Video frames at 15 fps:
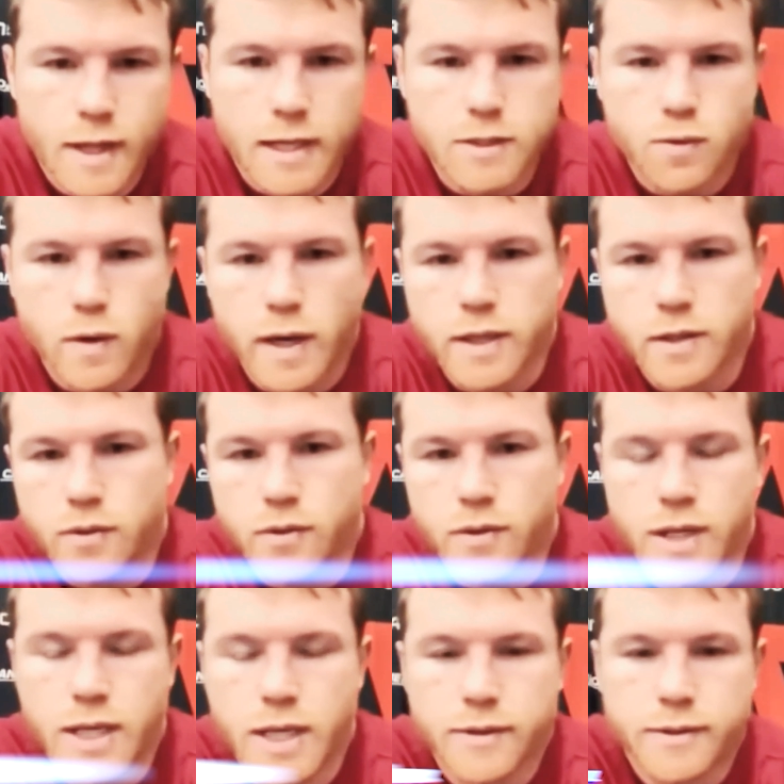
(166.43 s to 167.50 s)
That's why you
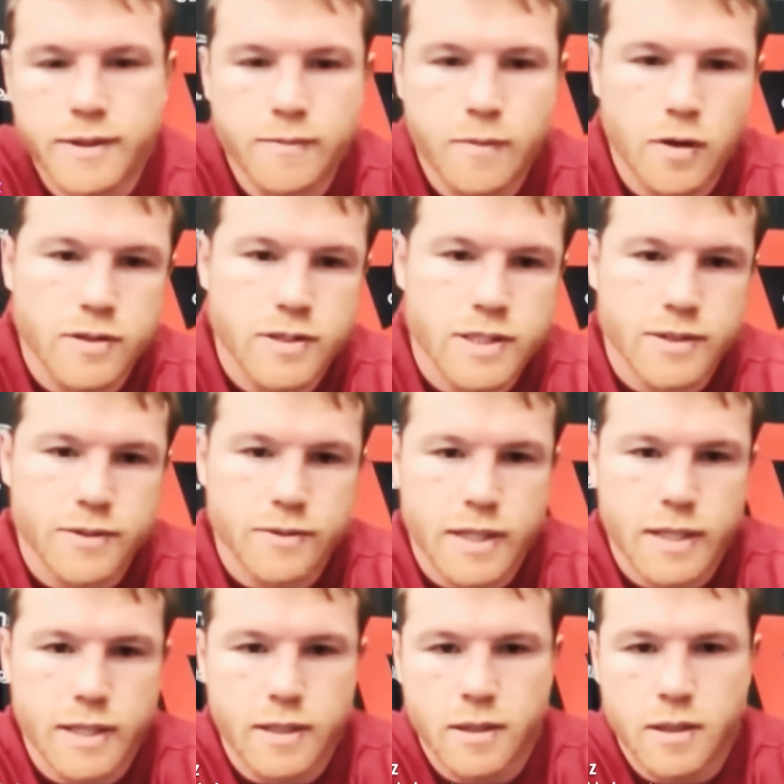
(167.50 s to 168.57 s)
hear in boxing,
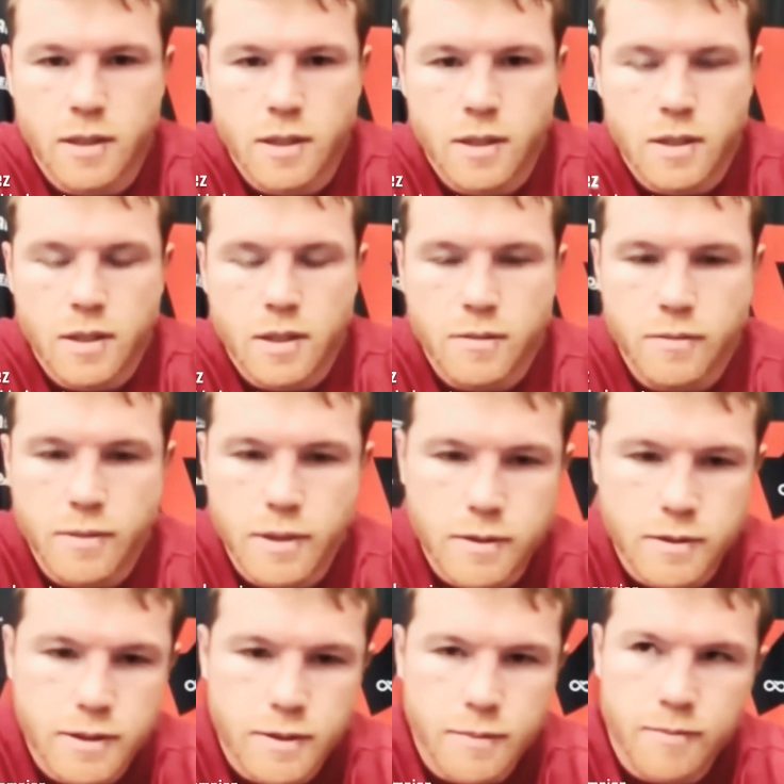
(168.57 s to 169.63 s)
right?
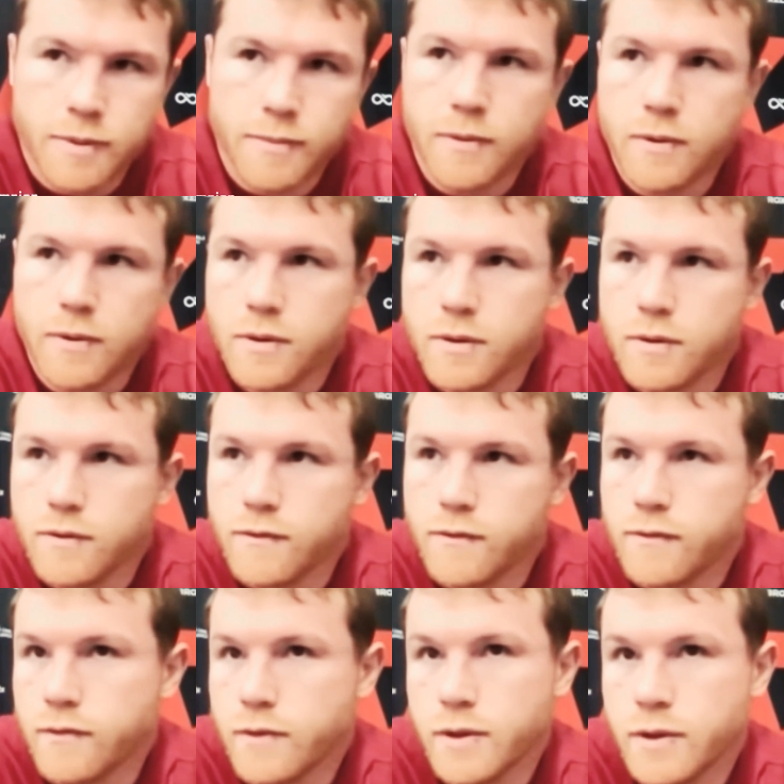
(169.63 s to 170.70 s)
Because the people
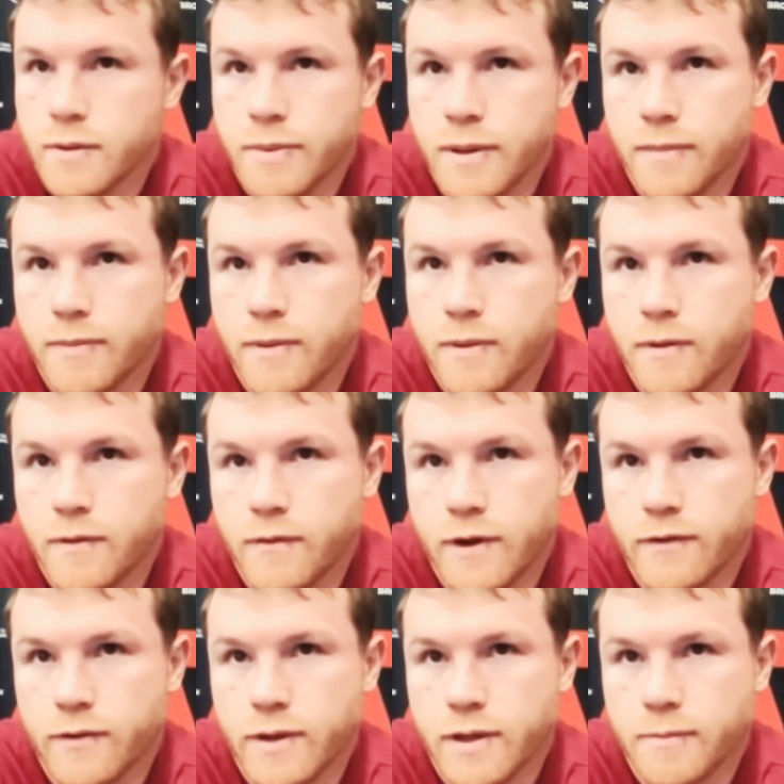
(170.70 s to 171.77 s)
for the people,
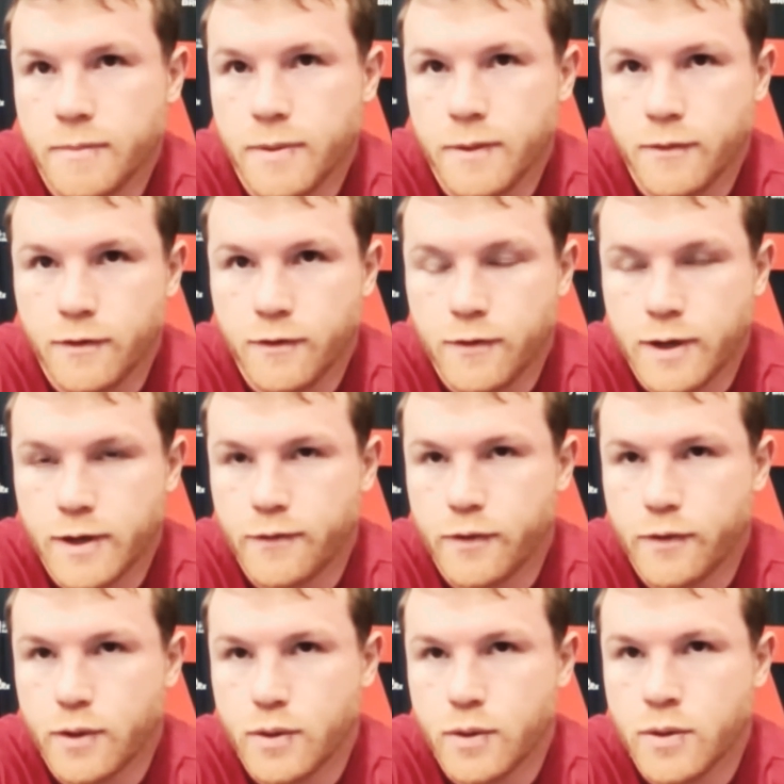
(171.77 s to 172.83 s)
fight for the people, fight
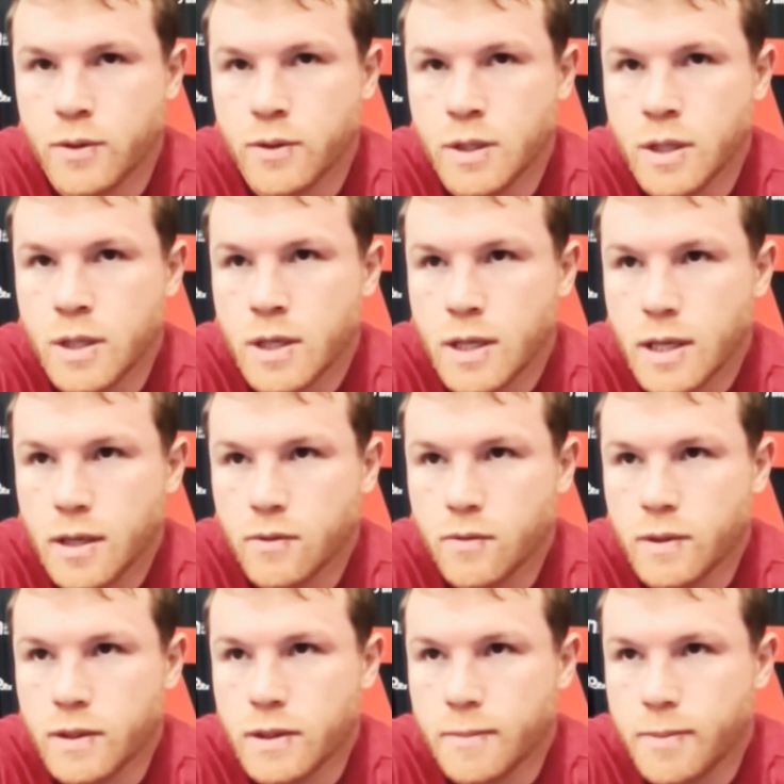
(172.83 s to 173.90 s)
for you. And
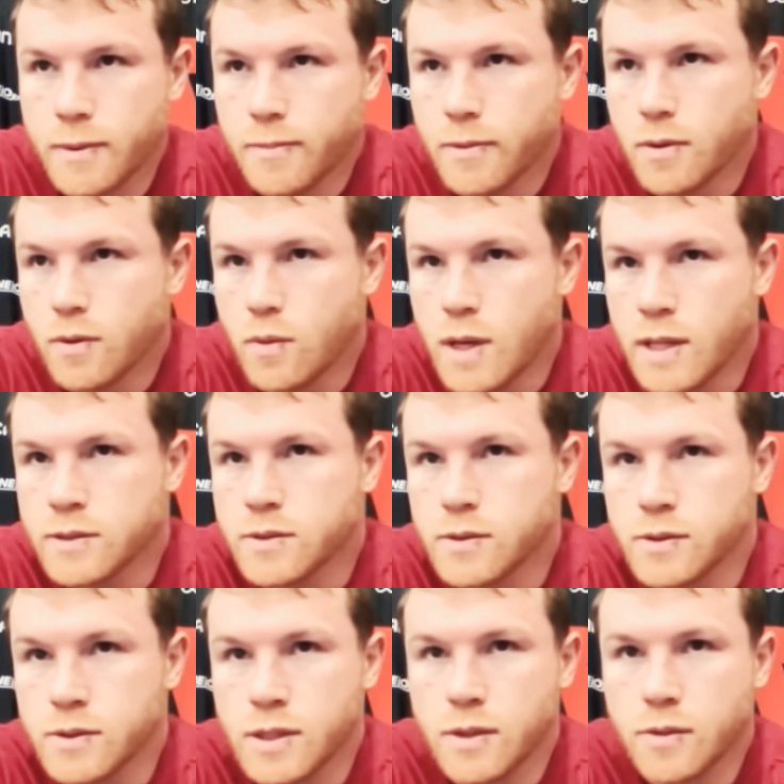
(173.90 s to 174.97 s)
when the people want to
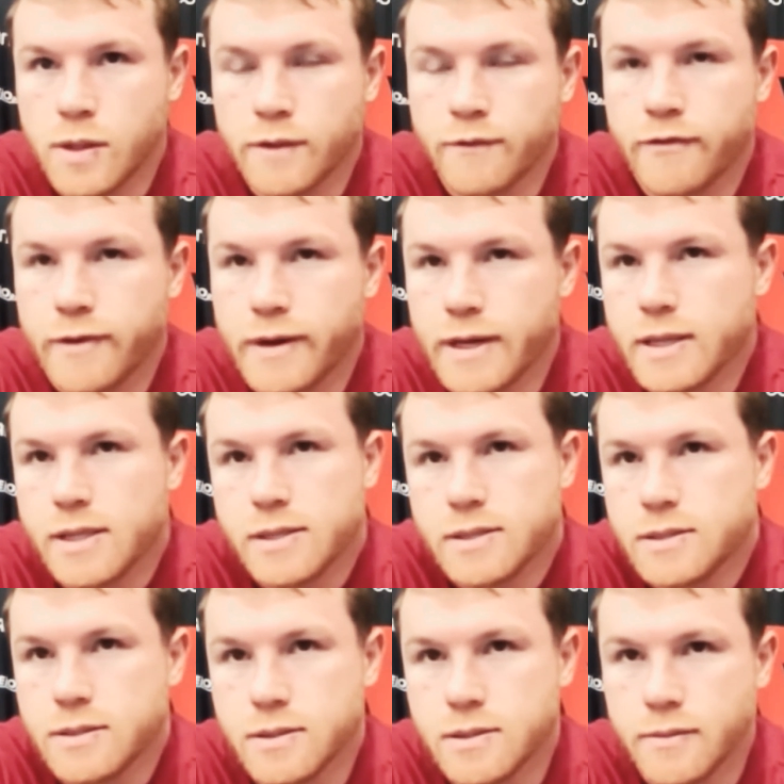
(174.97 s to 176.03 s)
see one fight,
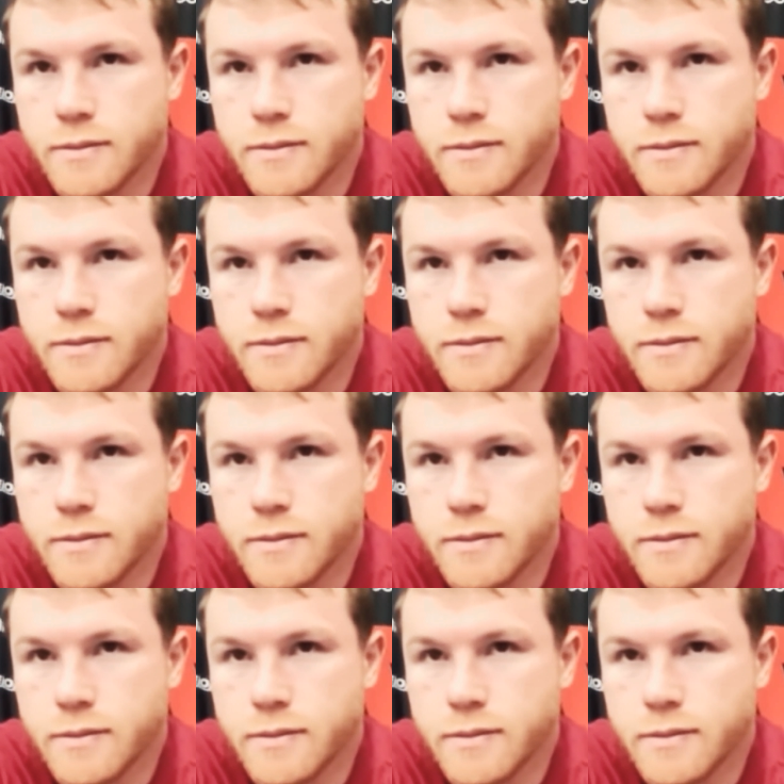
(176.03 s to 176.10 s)
it's